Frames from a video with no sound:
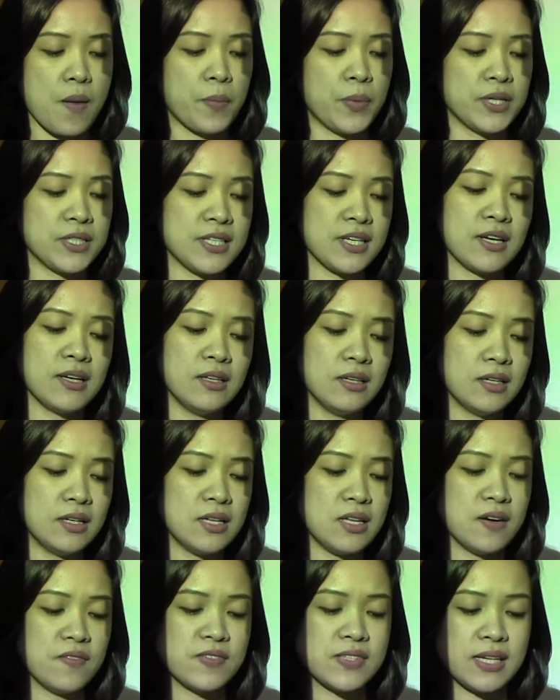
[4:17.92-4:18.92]

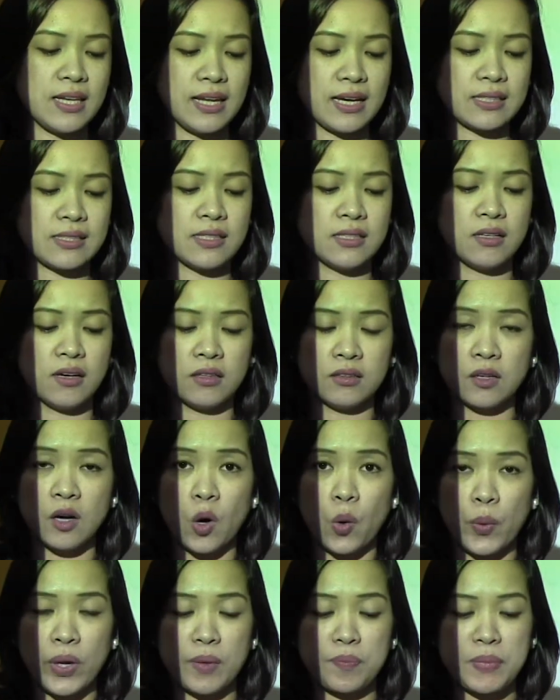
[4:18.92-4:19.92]
particularly of selected
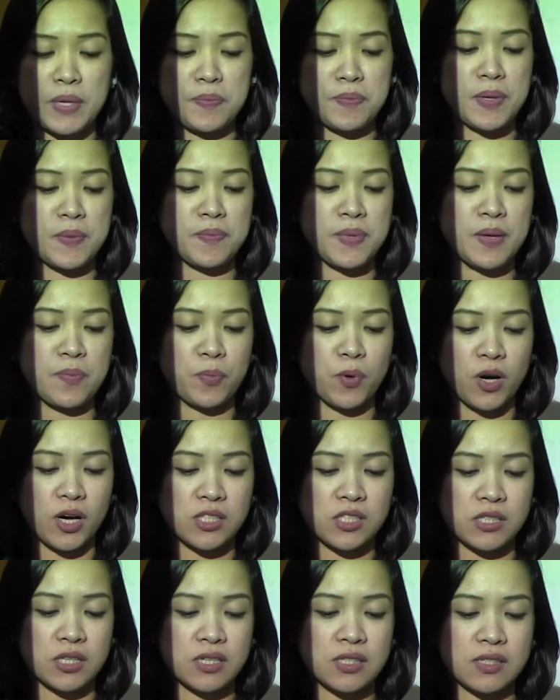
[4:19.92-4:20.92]
ongoing PPP
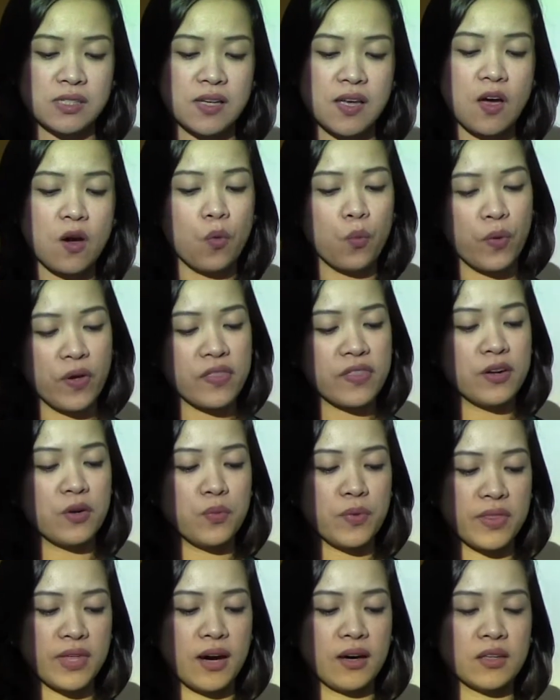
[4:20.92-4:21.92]
projects with and
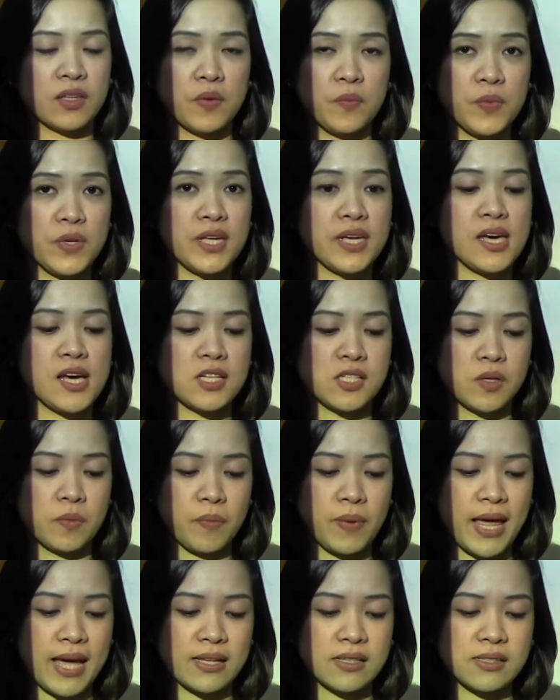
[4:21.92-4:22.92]
without communication
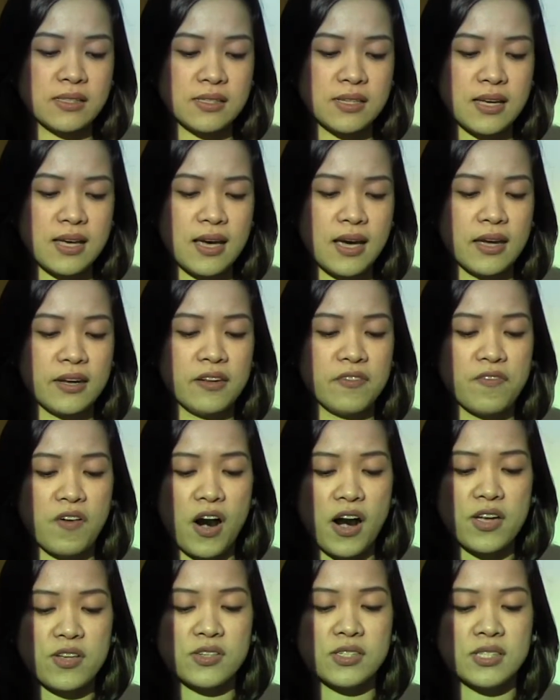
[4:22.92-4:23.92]
plans and in
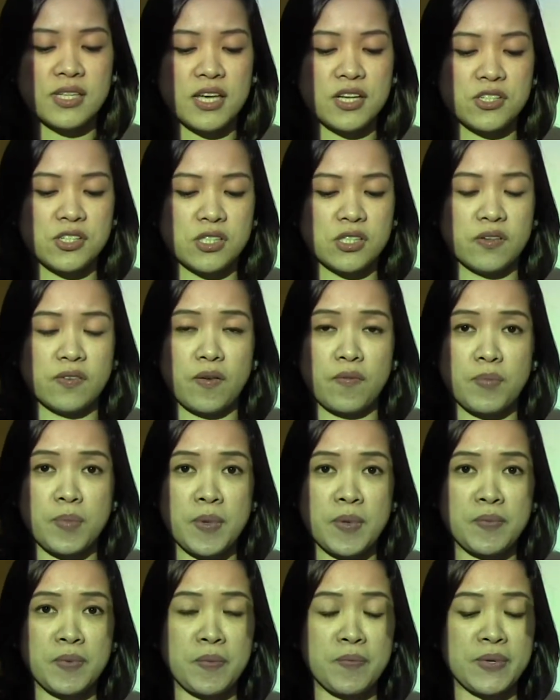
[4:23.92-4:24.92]
various stages of the
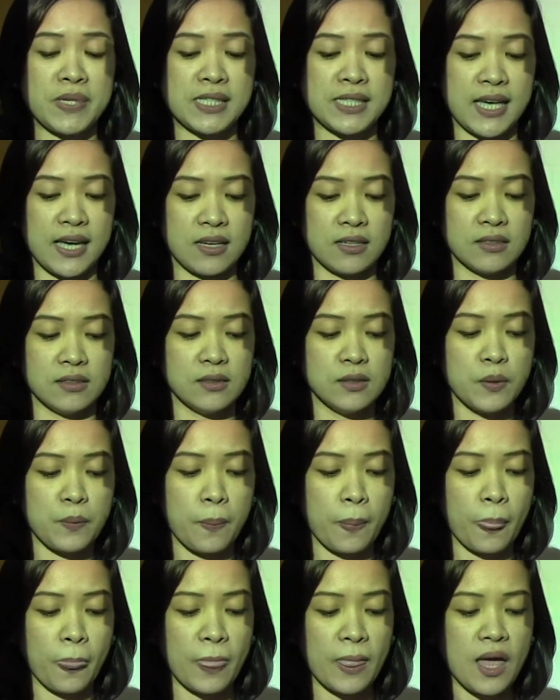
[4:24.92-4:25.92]
PPP cycle,
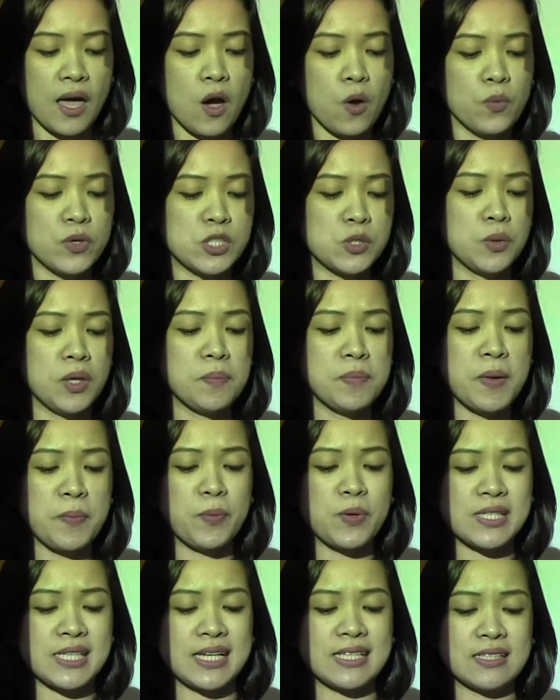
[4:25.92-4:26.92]
which will be
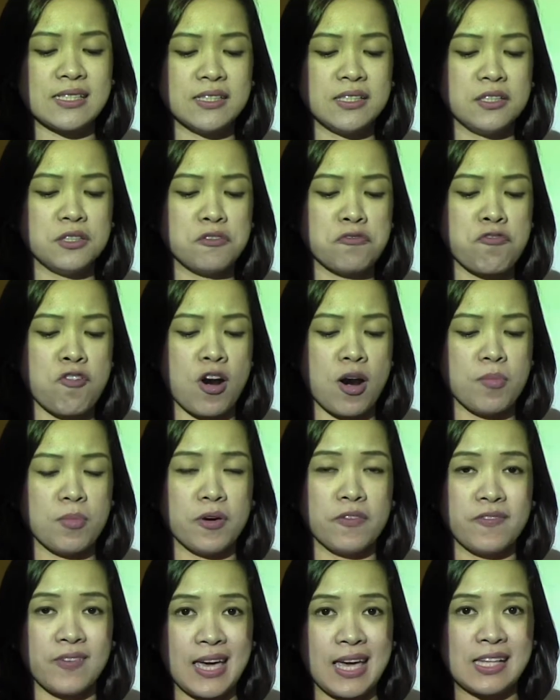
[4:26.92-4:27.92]
presented in the form
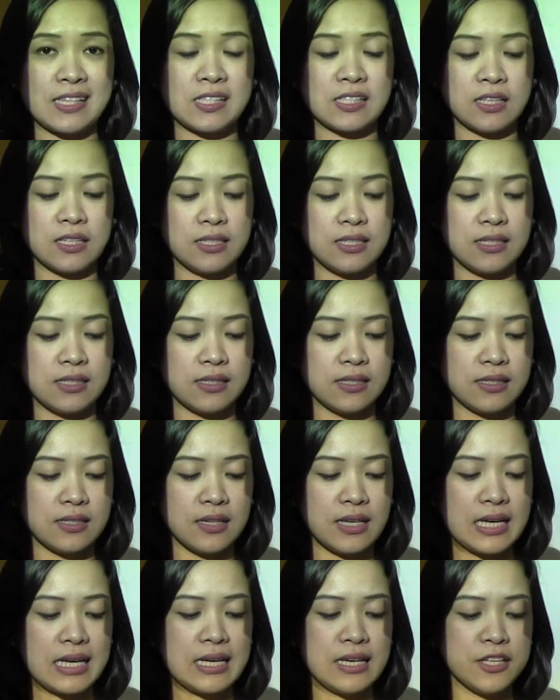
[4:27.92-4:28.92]
of case studies.
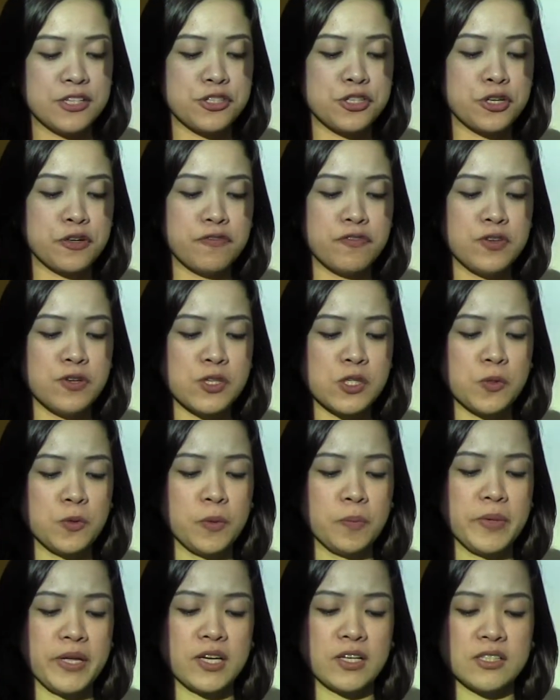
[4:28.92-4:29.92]
Interviews
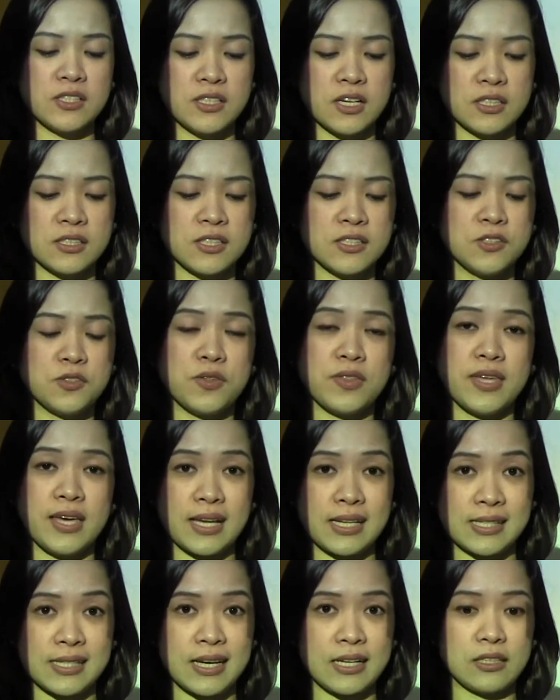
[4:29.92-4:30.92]
will be conducted to the
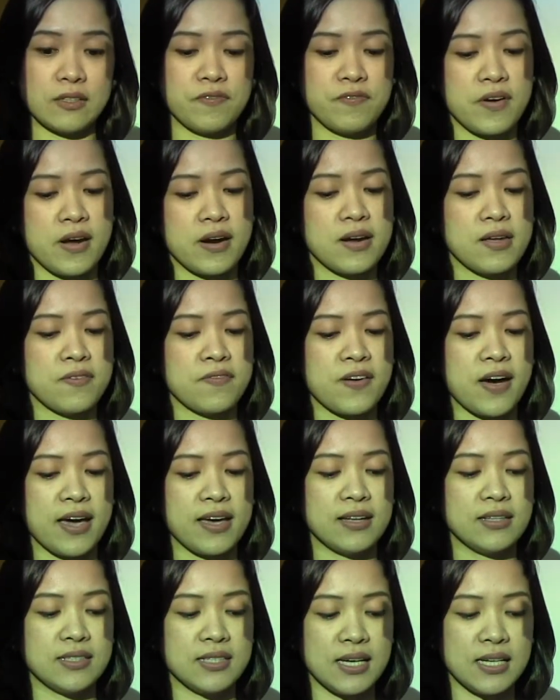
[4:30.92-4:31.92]
extent of
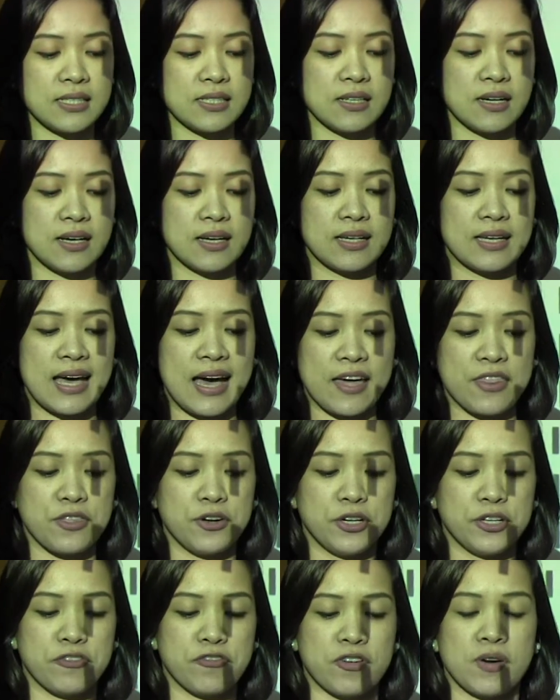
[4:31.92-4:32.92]
verifying data
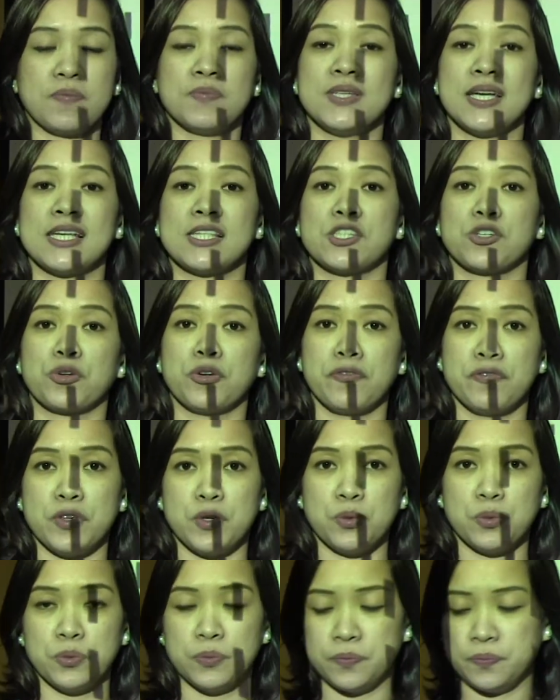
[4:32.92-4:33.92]
gathered from desk review.